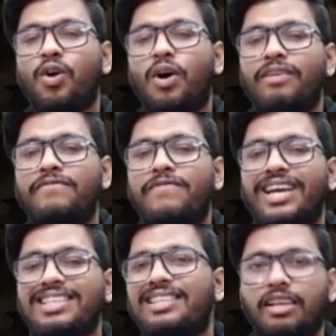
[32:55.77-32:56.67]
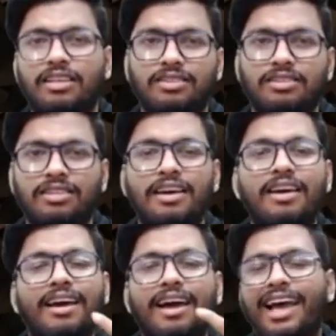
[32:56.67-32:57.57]
convex lens
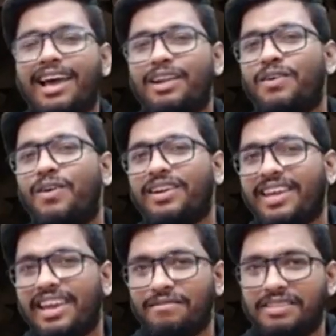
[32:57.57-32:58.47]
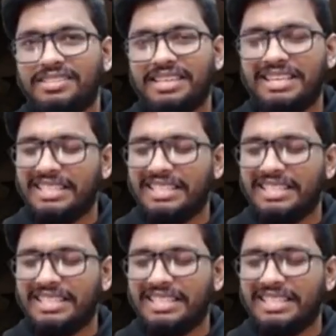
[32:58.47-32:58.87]
and a concave lens?